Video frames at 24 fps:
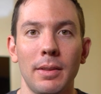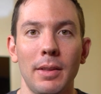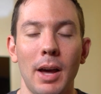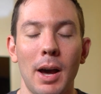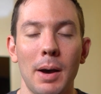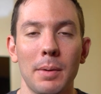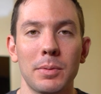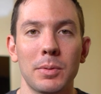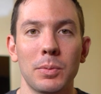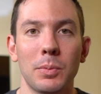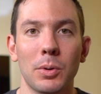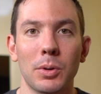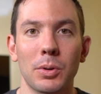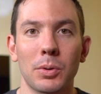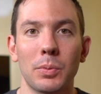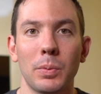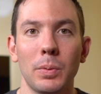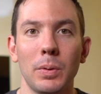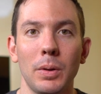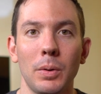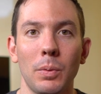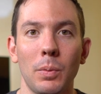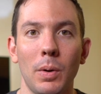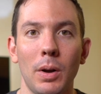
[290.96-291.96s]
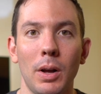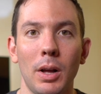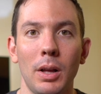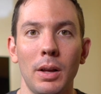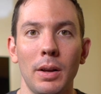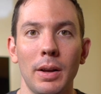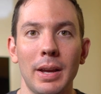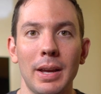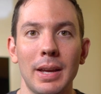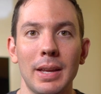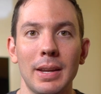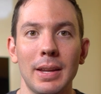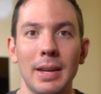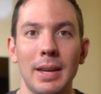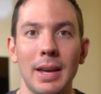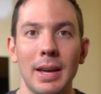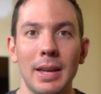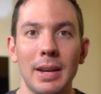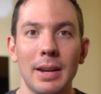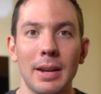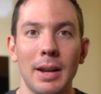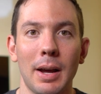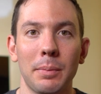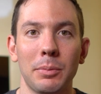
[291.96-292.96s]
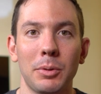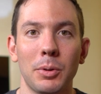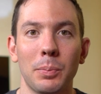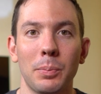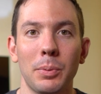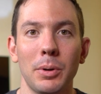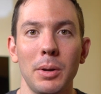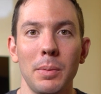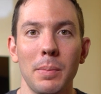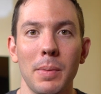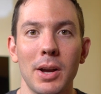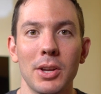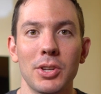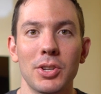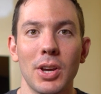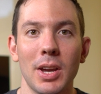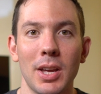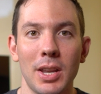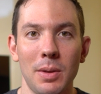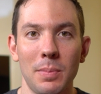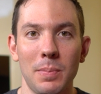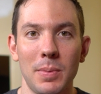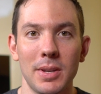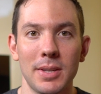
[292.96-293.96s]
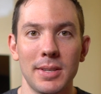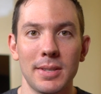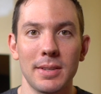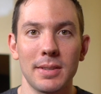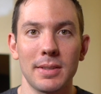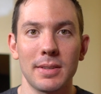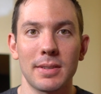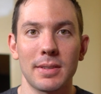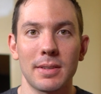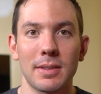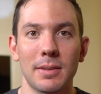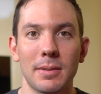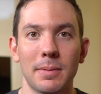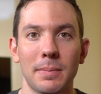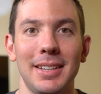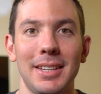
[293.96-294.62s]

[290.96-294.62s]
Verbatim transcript: The apps work really well and can adapt to pretty much any business.